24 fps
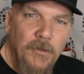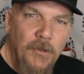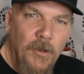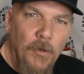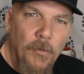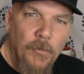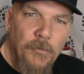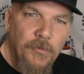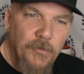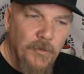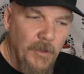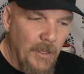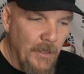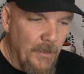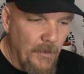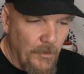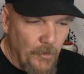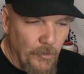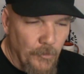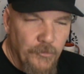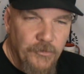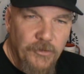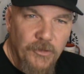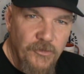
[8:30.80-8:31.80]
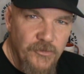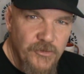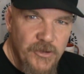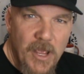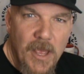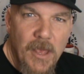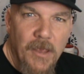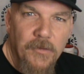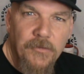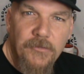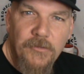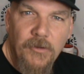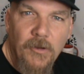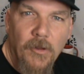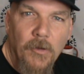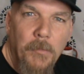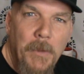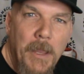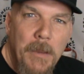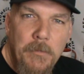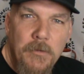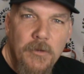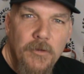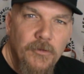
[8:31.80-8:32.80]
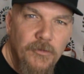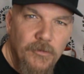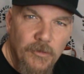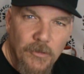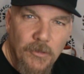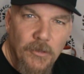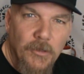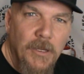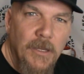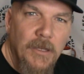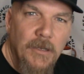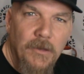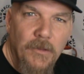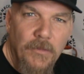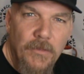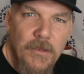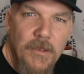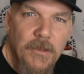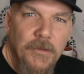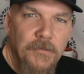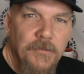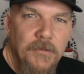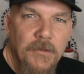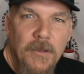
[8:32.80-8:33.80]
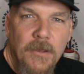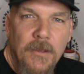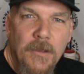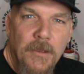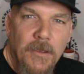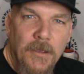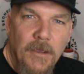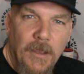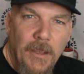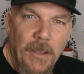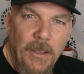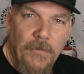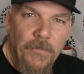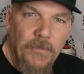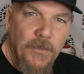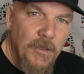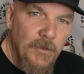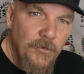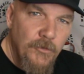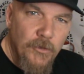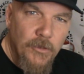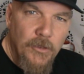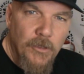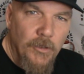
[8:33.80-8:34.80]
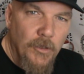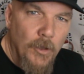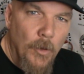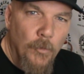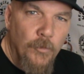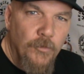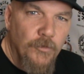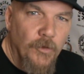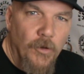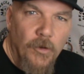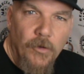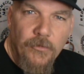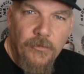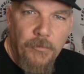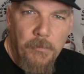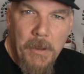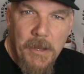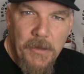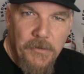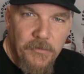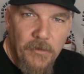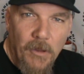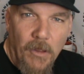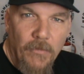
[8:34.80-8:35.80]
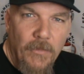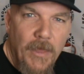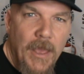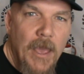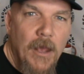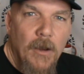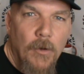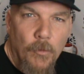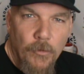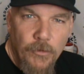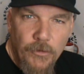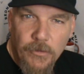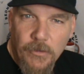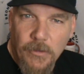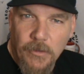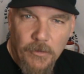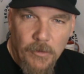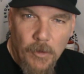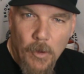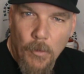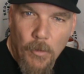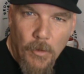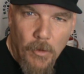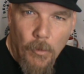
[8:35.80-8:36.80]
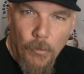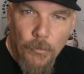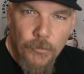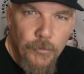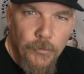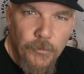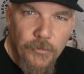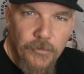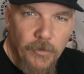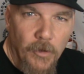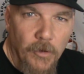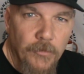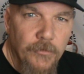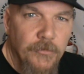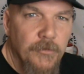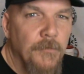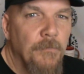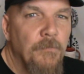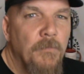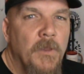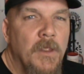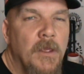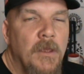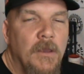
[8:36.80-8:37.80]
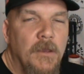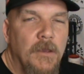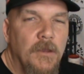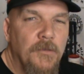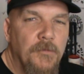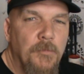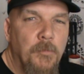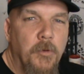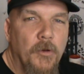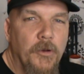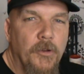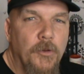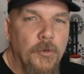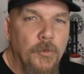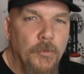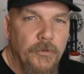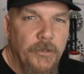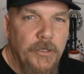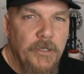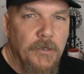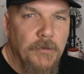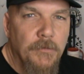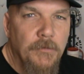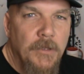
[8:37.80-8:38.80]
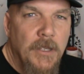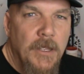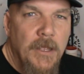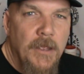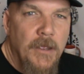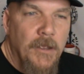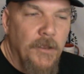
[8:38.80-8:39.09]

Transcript: You know, and it'll suggest, you know, maybe you should look into this, and then you can go search based on that, or you can go a whole new search. It's a pretty cool deal.